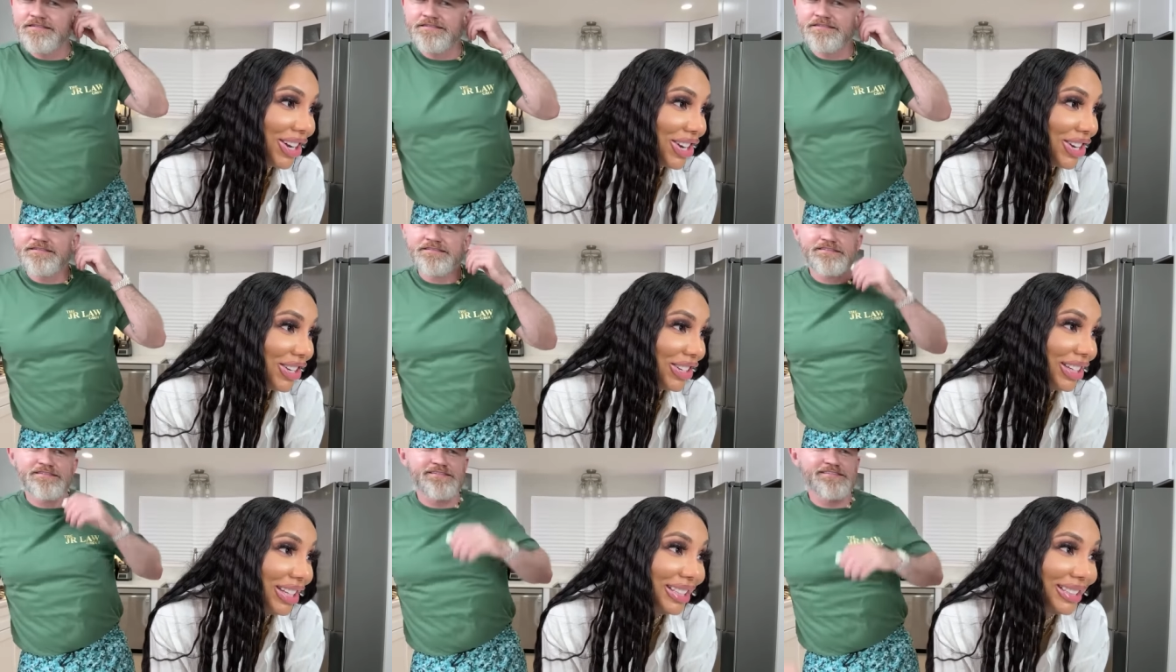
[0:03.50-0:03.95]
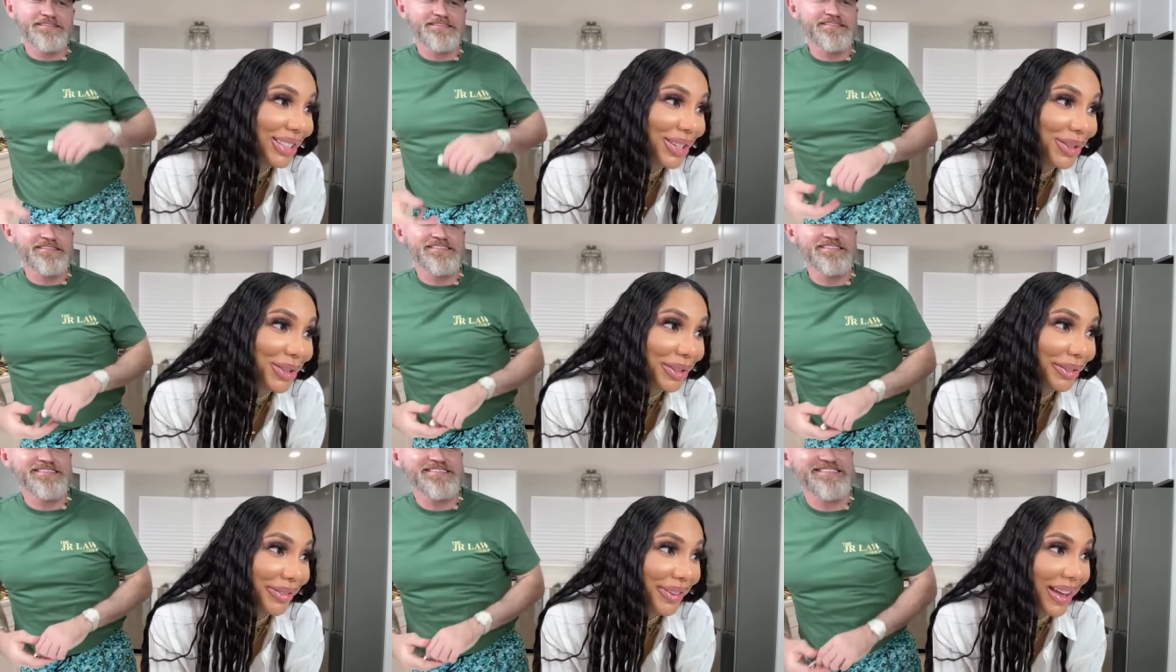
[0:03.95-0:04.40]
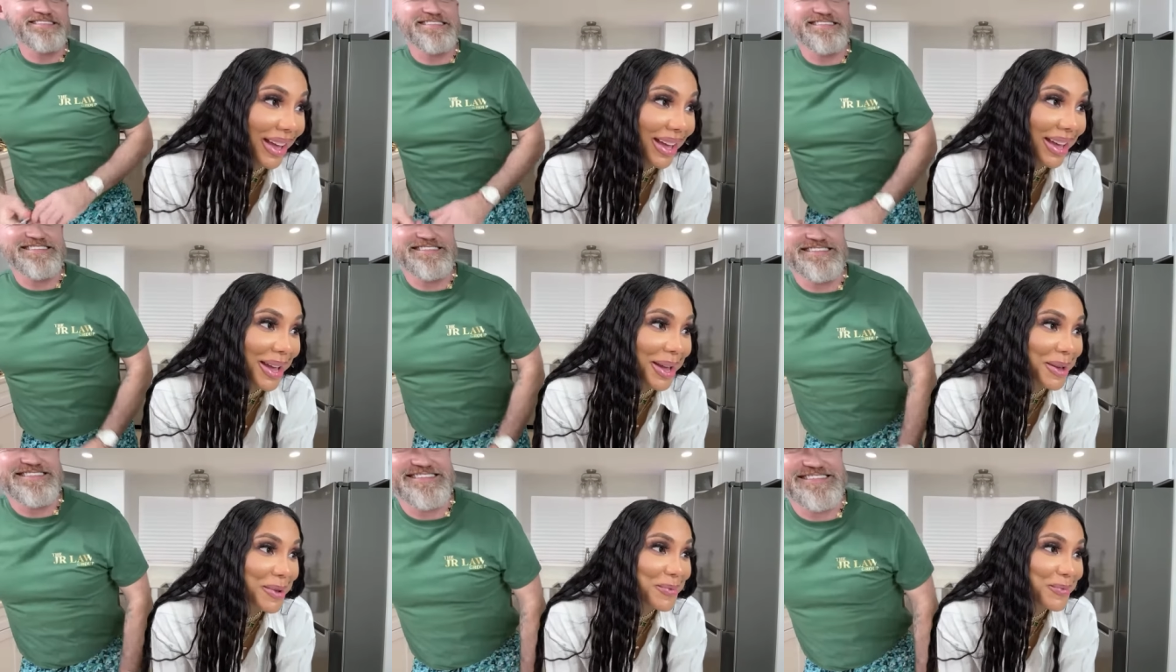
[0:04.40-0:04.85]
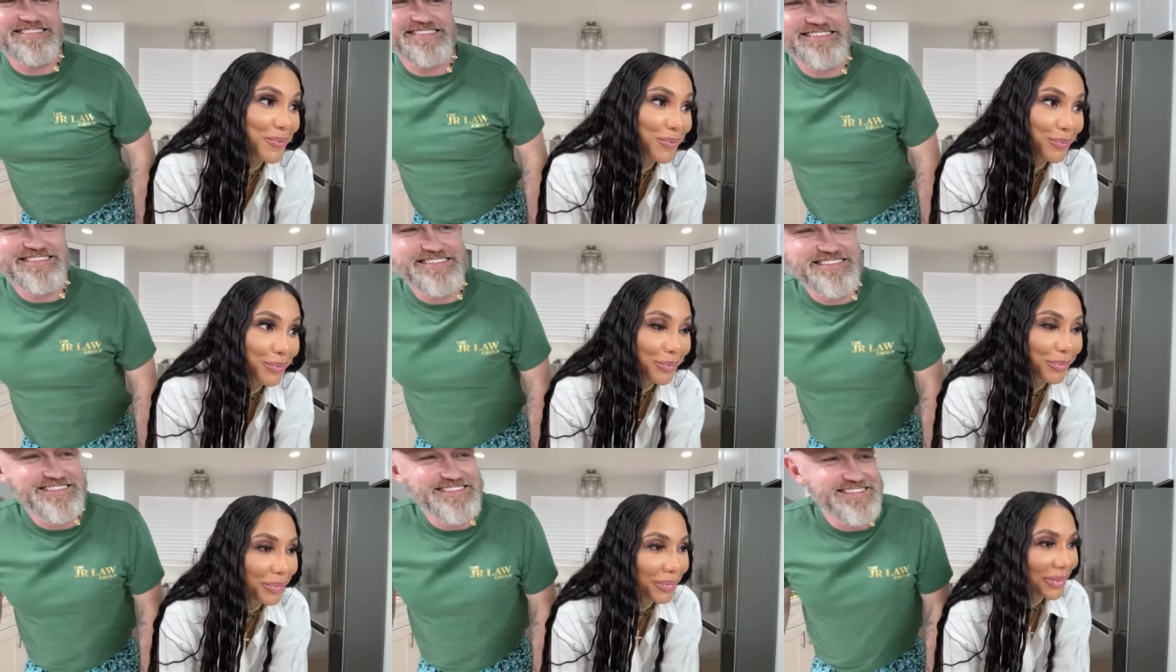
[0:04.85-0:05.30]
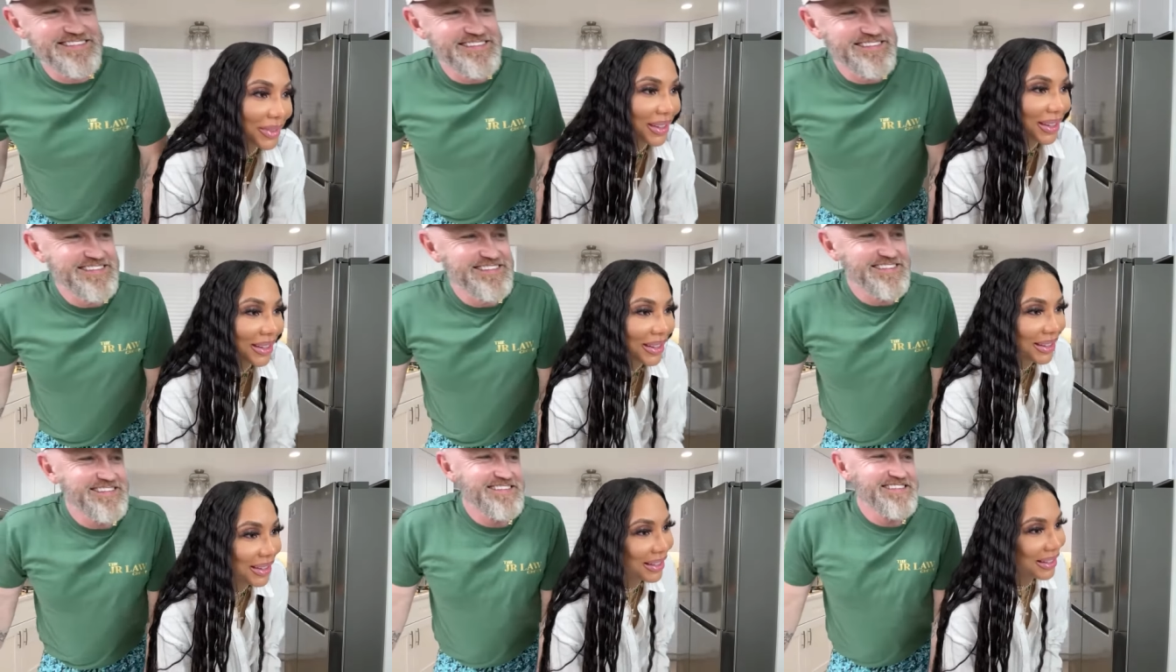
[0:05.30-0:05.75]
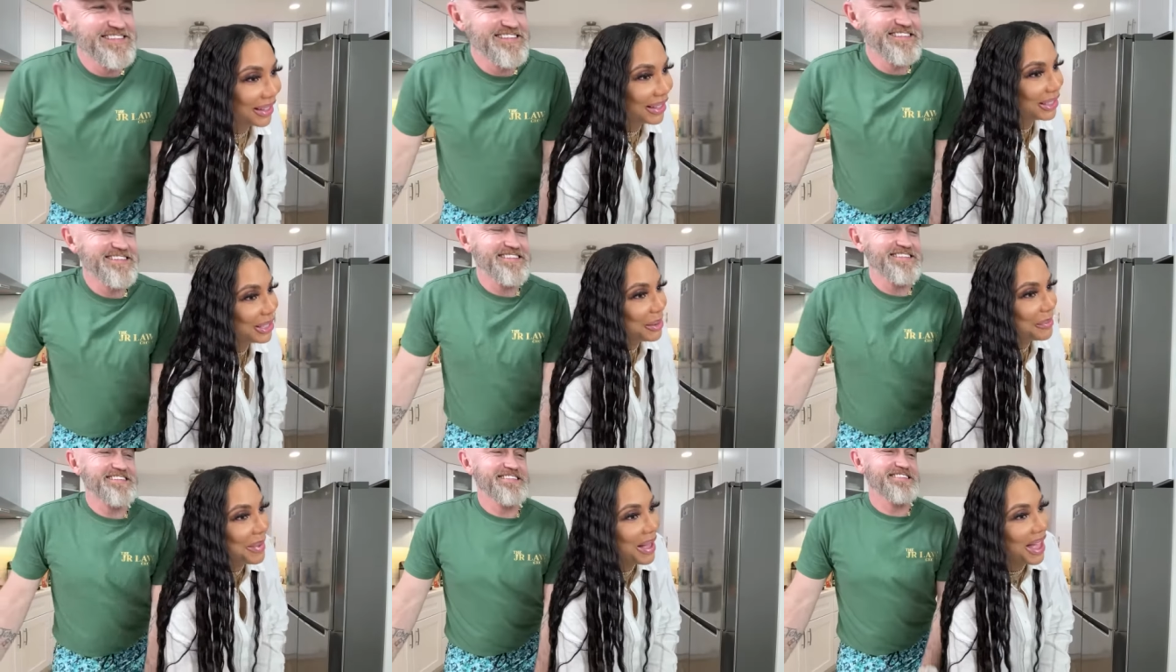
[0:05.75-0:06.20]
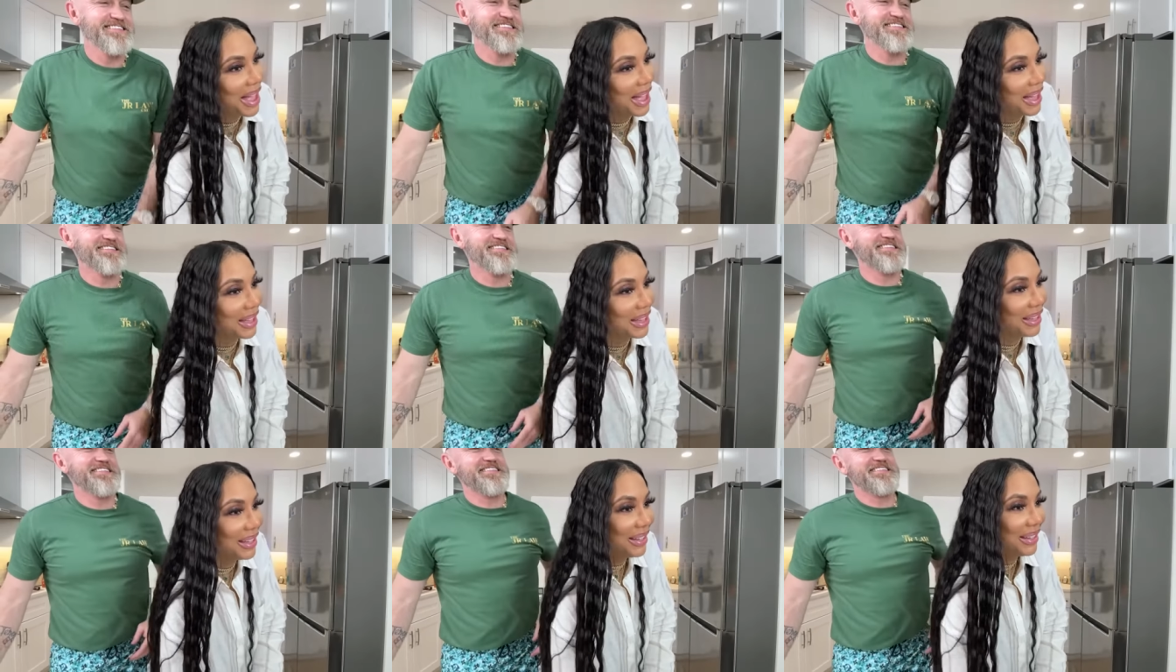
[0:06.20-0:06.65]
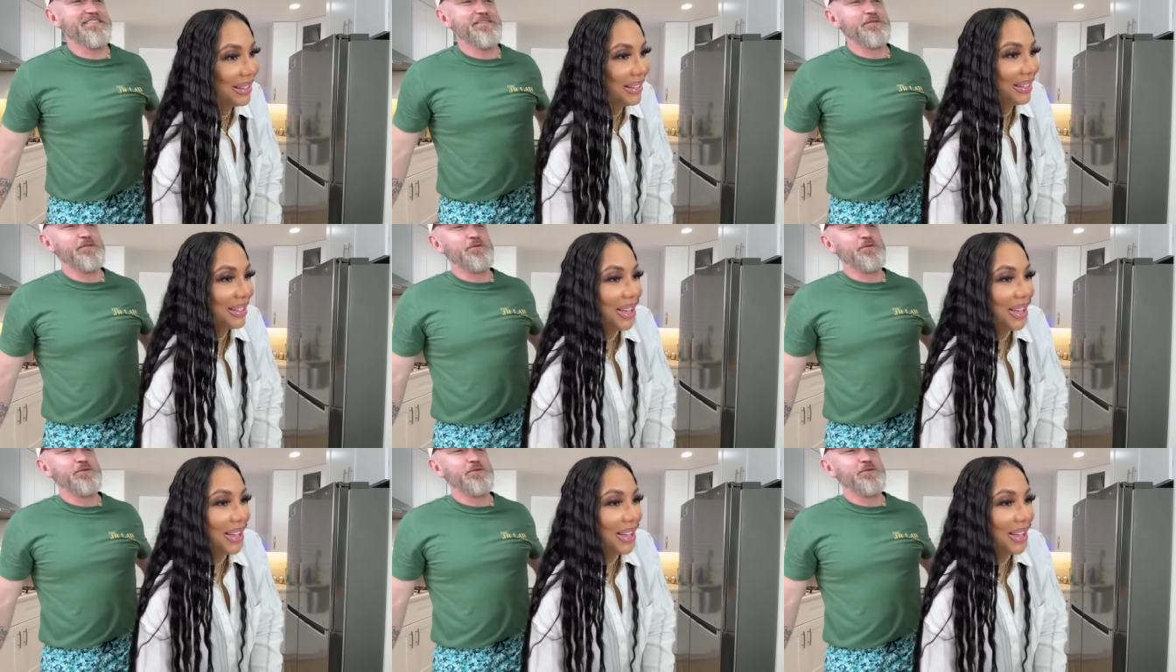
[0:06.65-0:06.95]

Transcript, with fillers: Girl, easy on the fine. Cause he mine.